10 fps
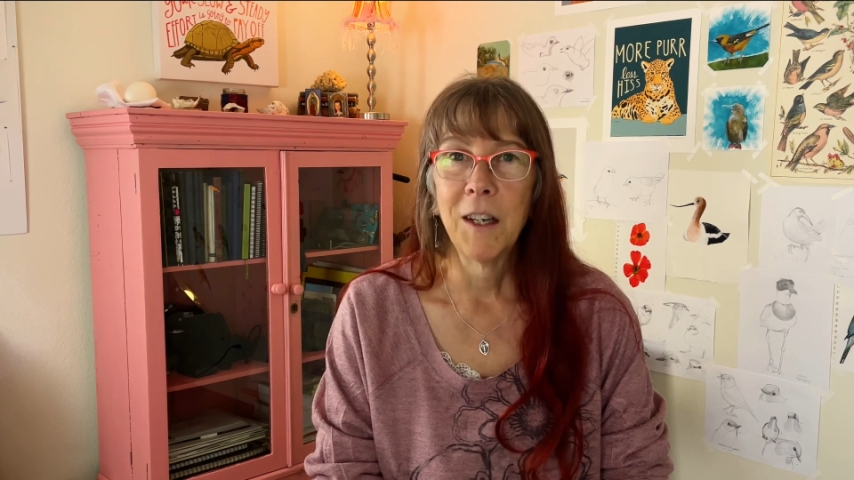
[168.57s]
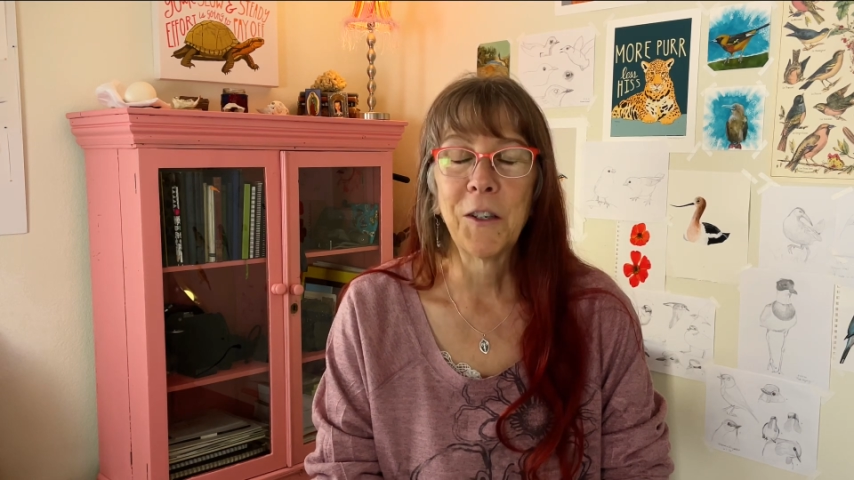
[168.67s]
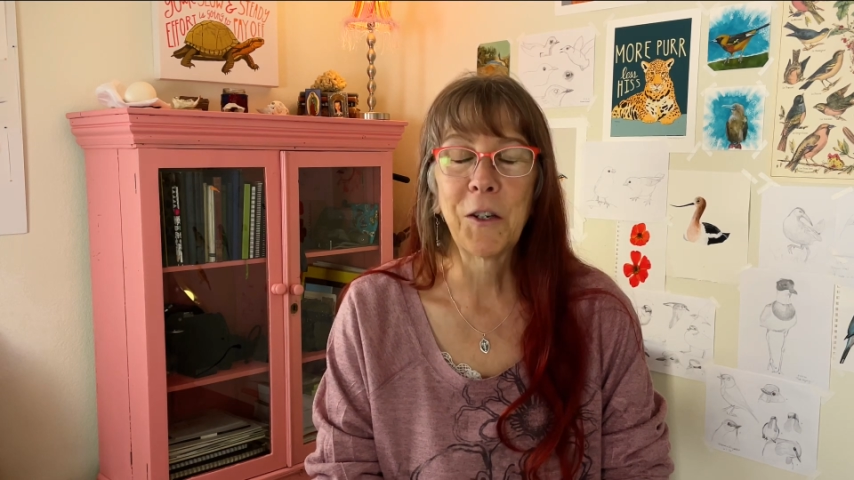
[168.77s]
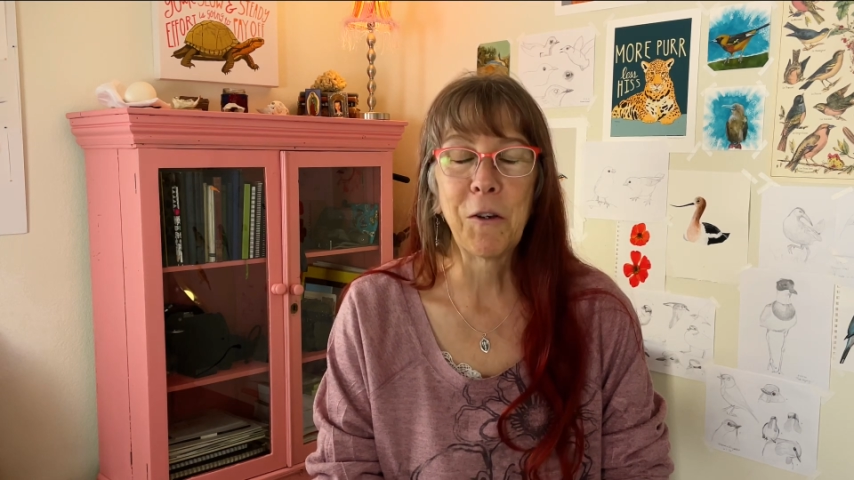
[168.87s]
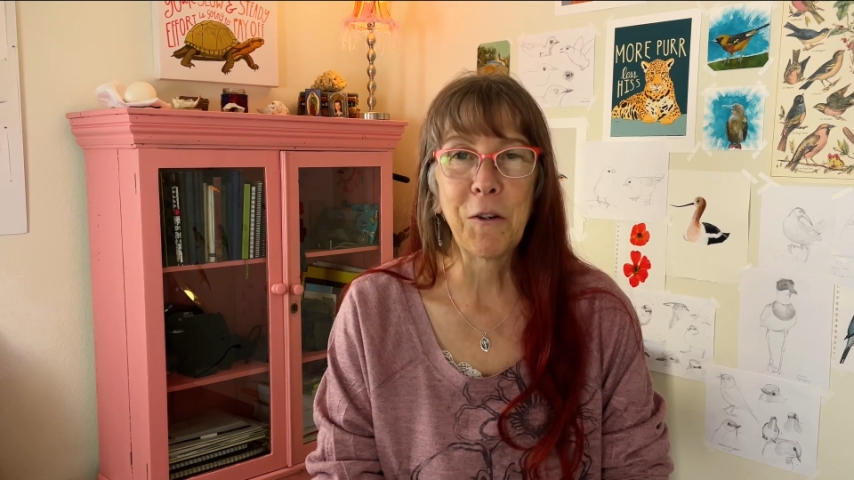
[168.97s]

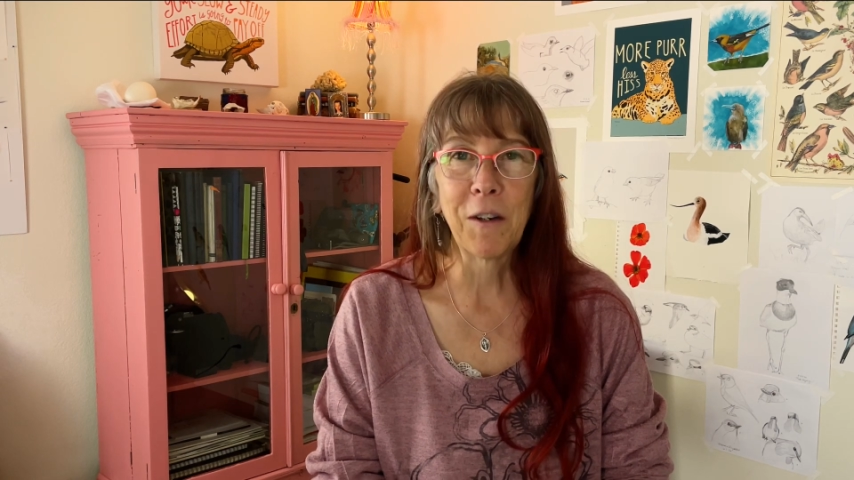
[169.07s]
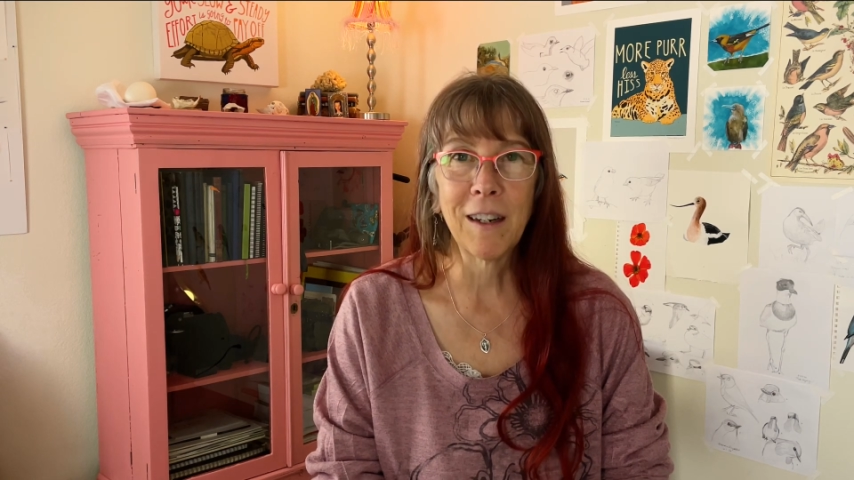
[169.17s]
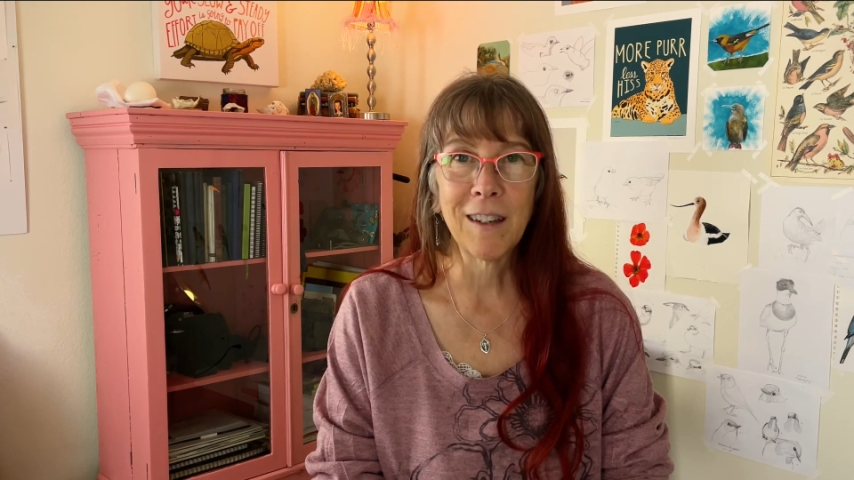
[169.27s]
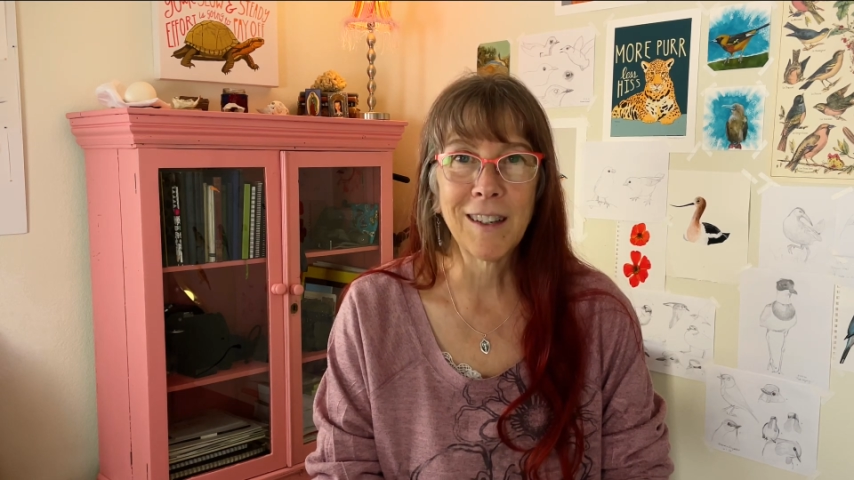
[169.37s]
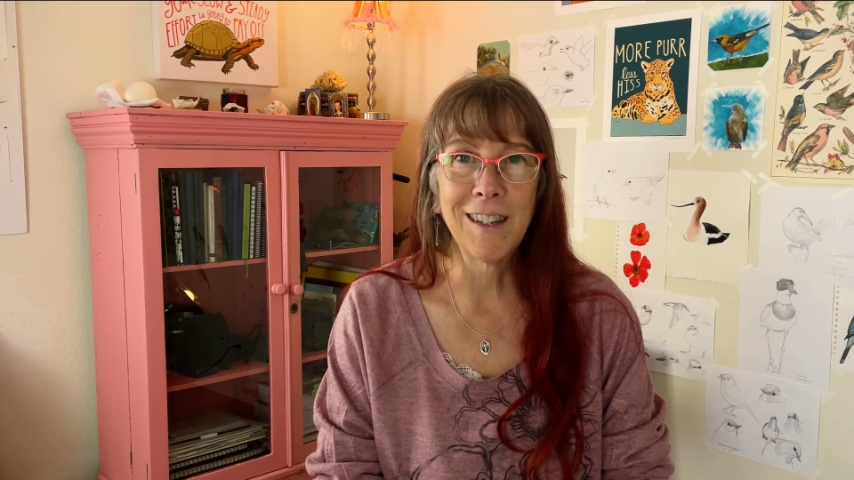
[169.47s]
So you'll
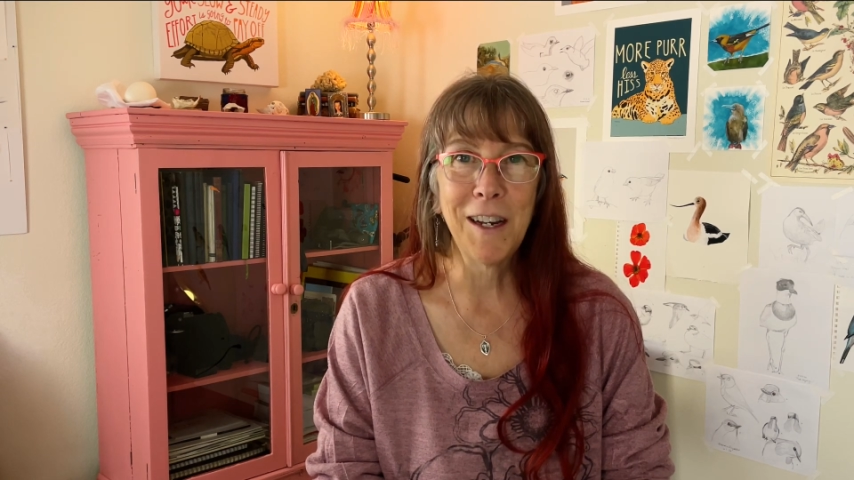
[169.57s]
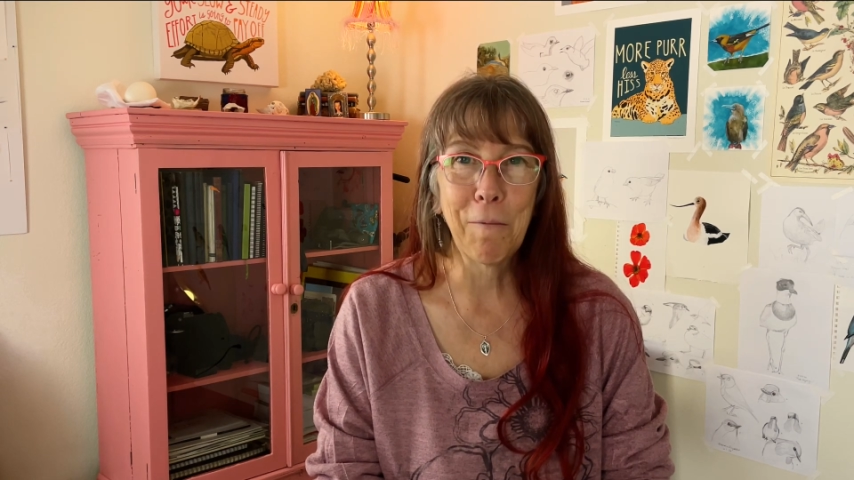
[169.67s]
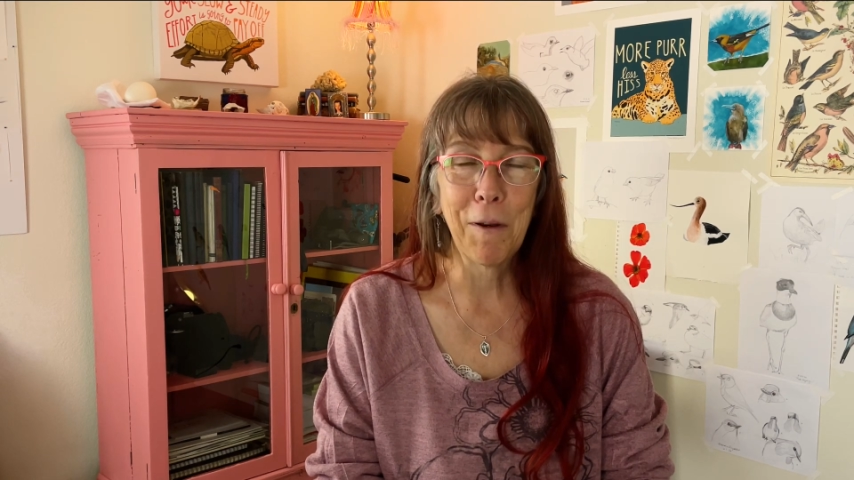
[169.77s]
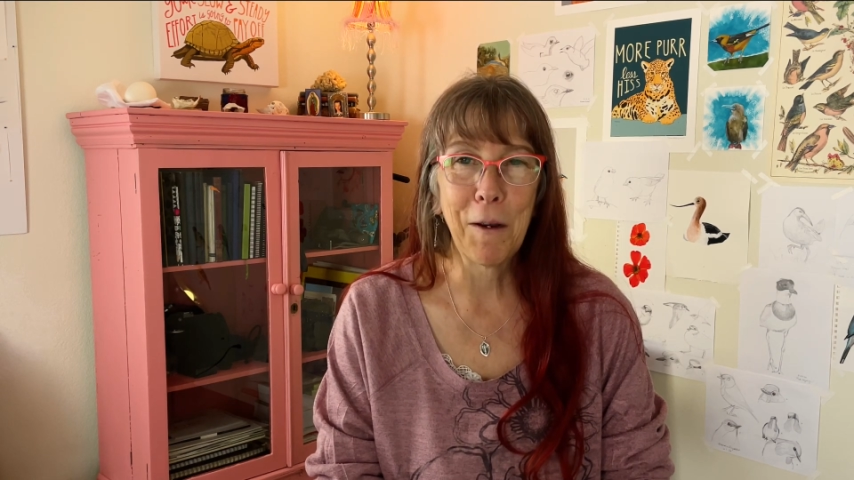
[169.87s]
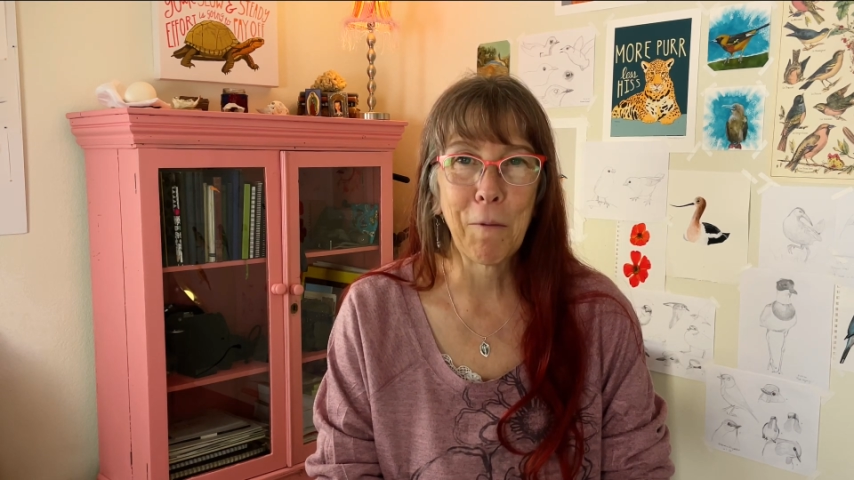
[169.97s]
get a
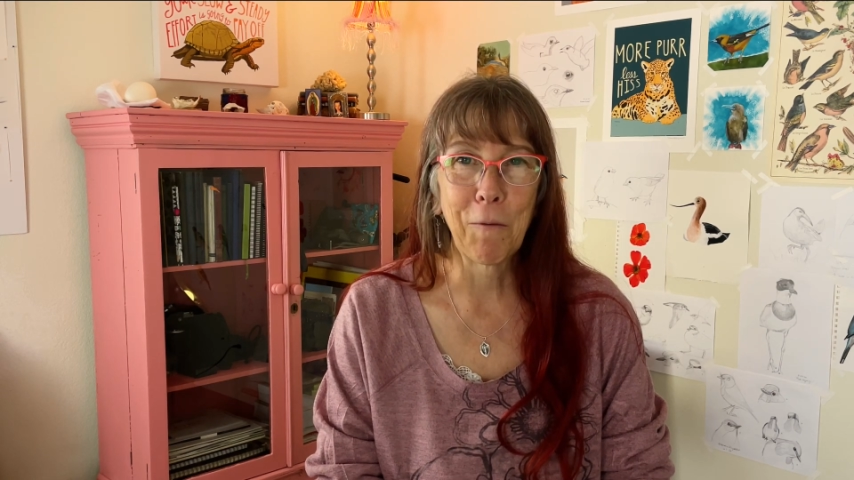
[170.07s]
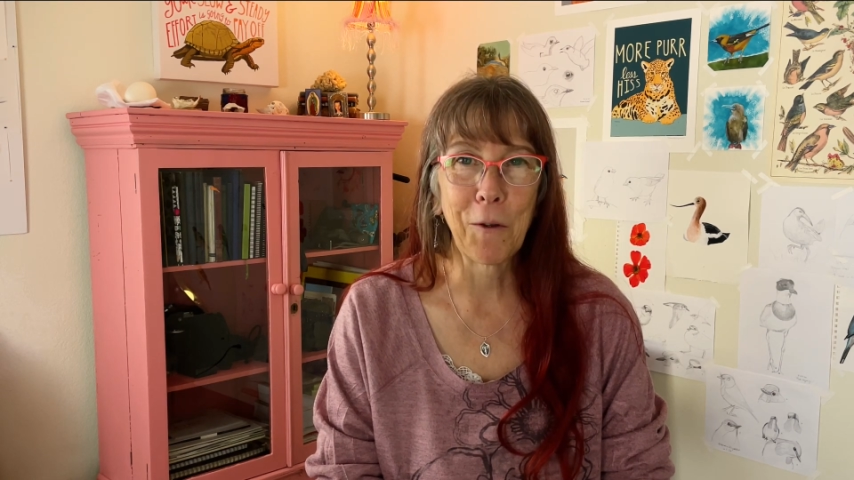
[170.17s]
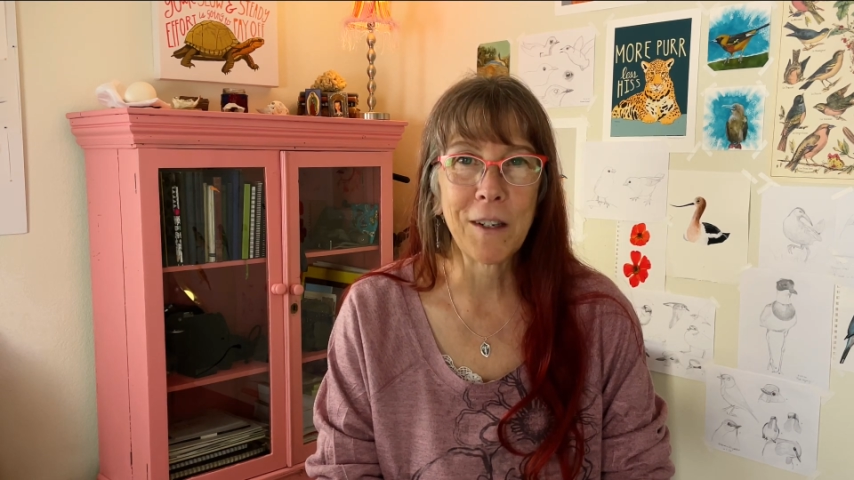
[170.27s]
sneak peek before